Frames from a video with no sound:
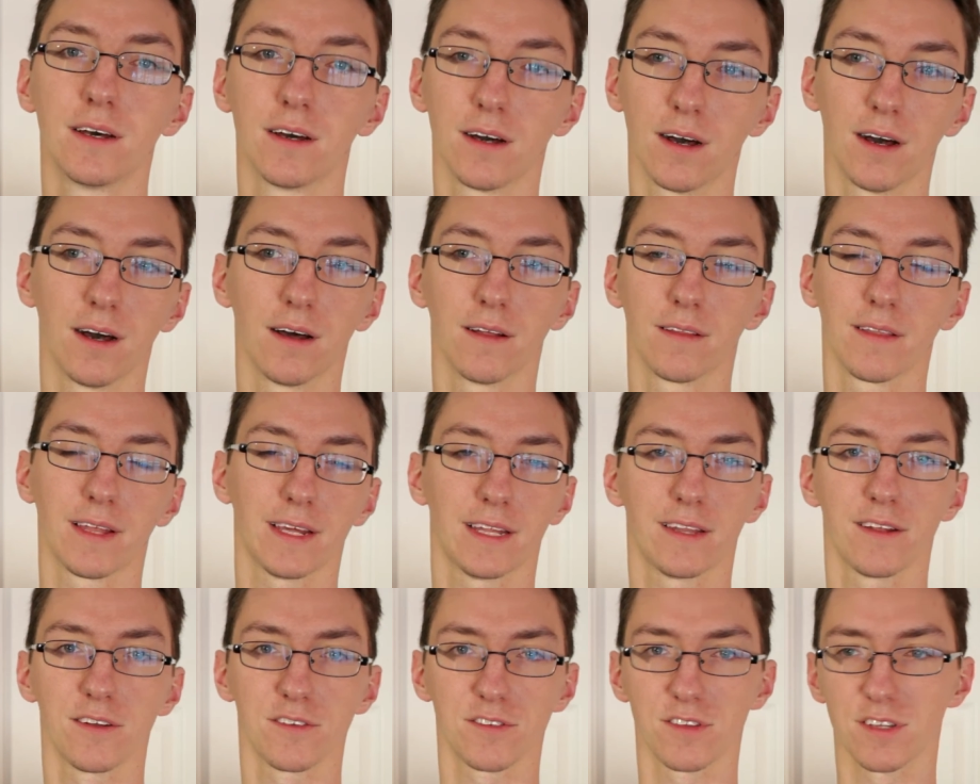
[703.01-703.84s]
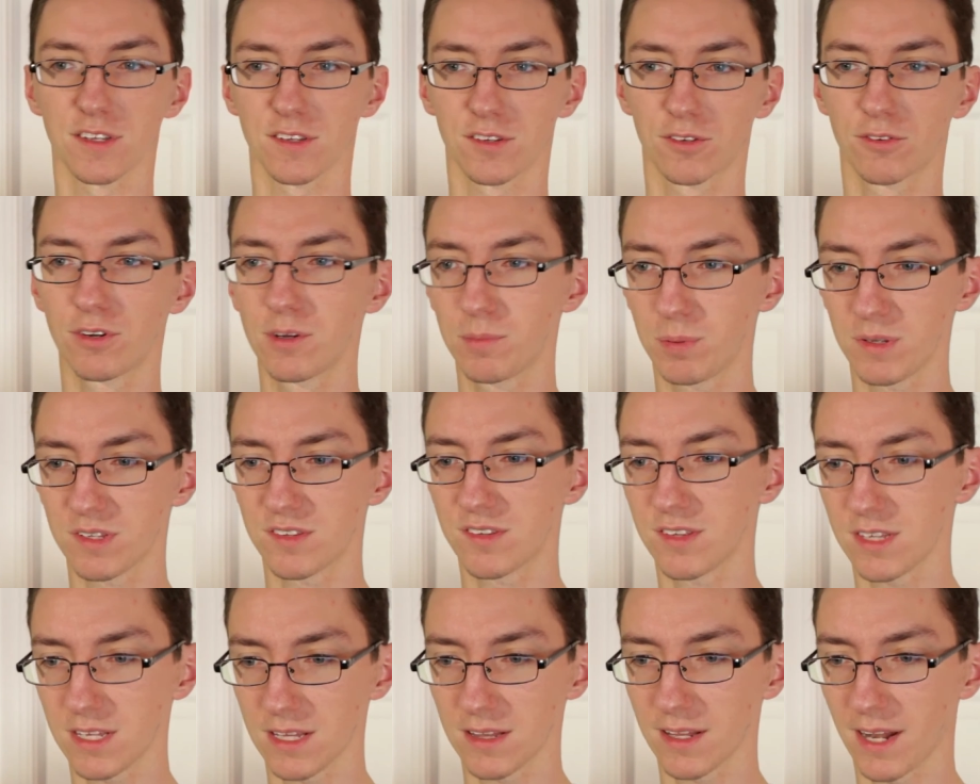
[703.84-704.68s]
Like there's this creepy
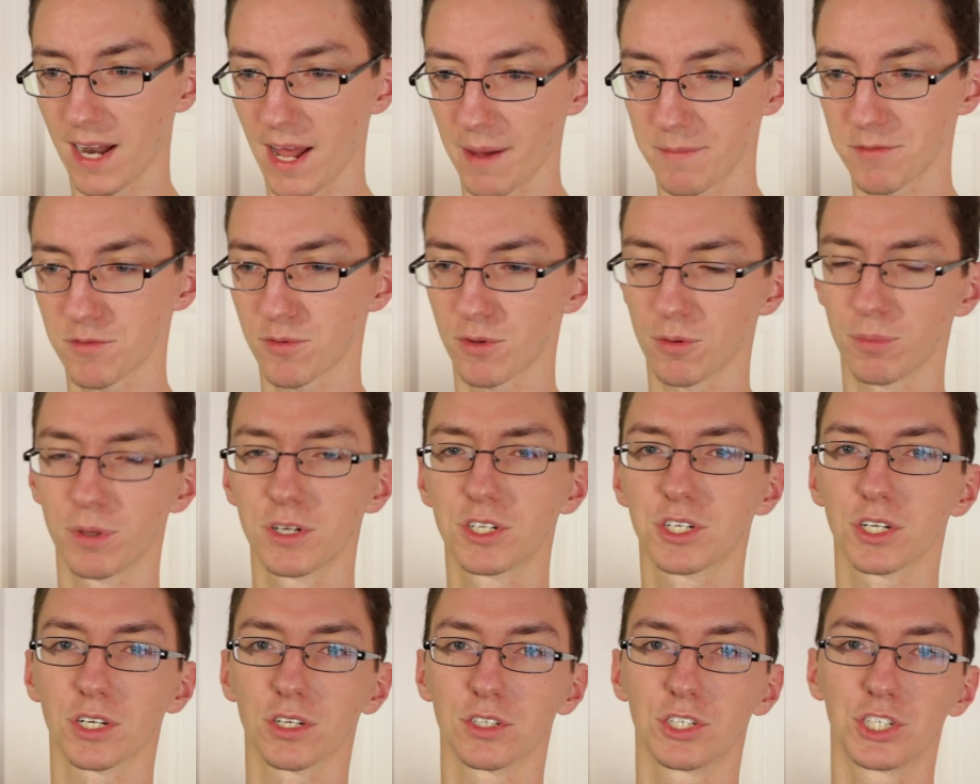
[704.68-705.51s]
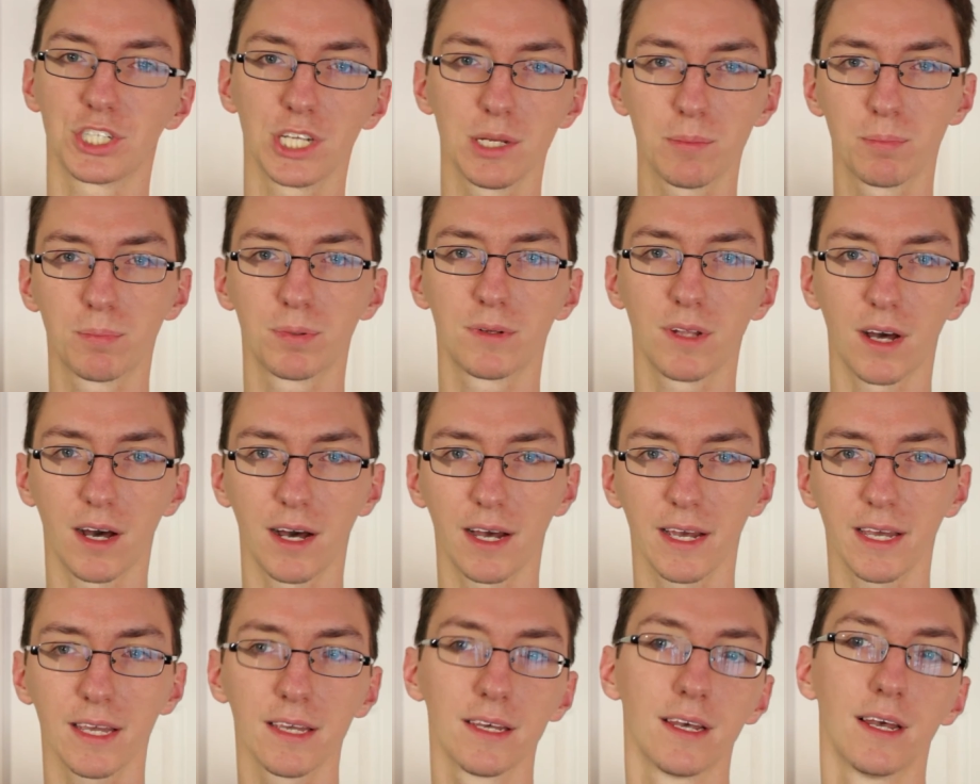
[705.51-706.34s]
scene that happens when a bunch of sheep
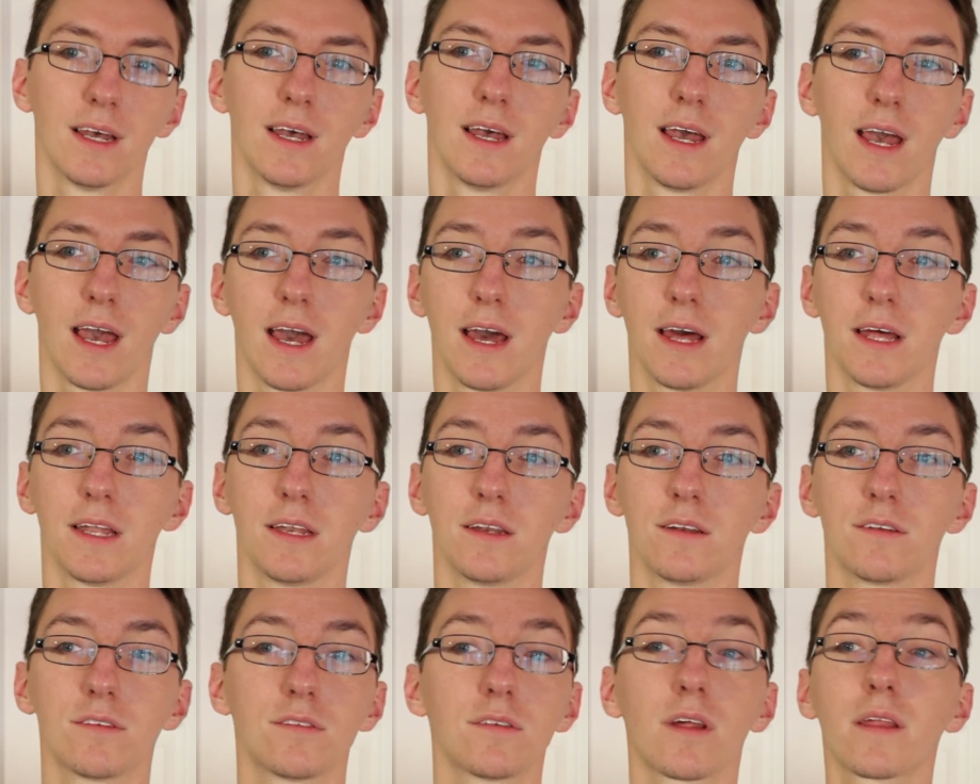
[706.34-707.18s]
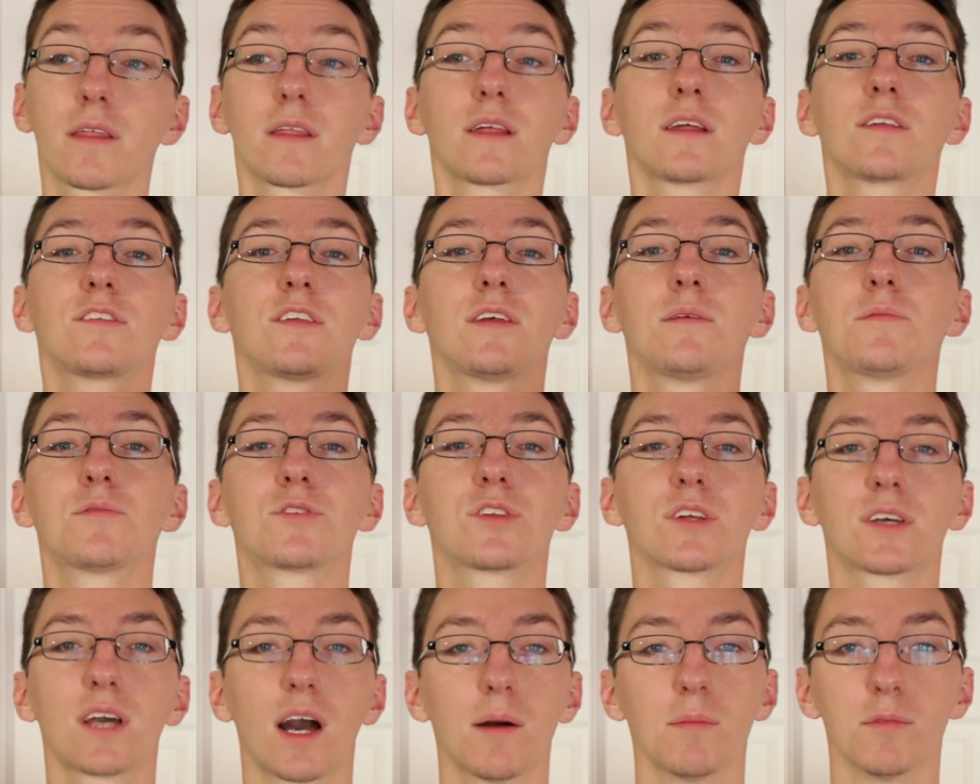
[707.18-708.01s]
die, and nothing seems
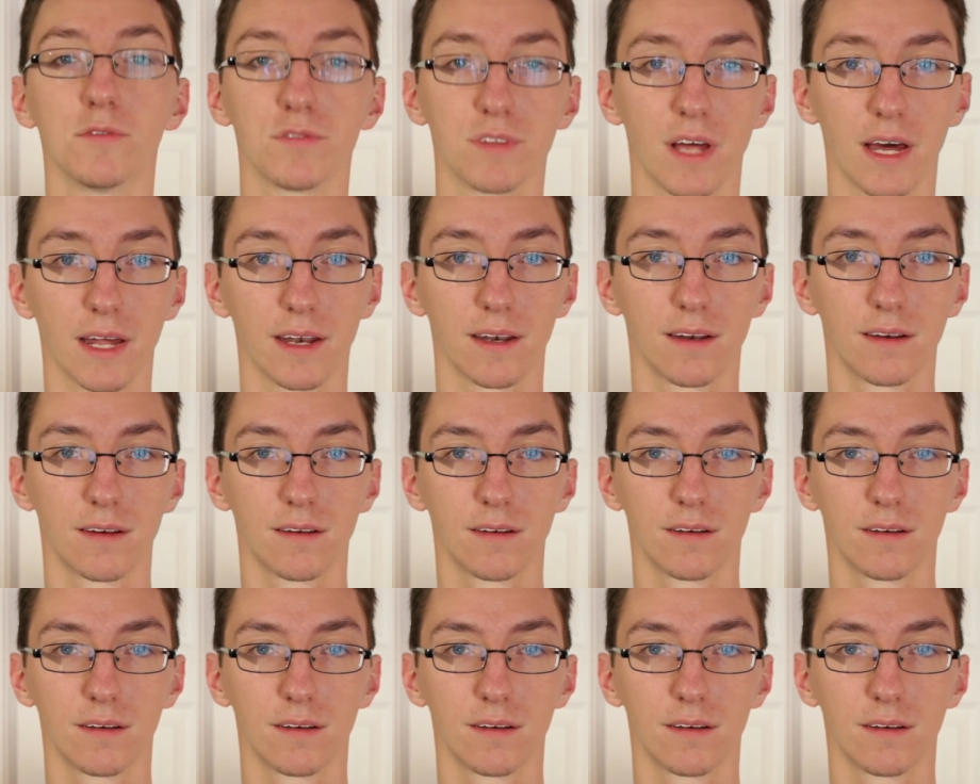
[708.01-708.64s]
to come of that.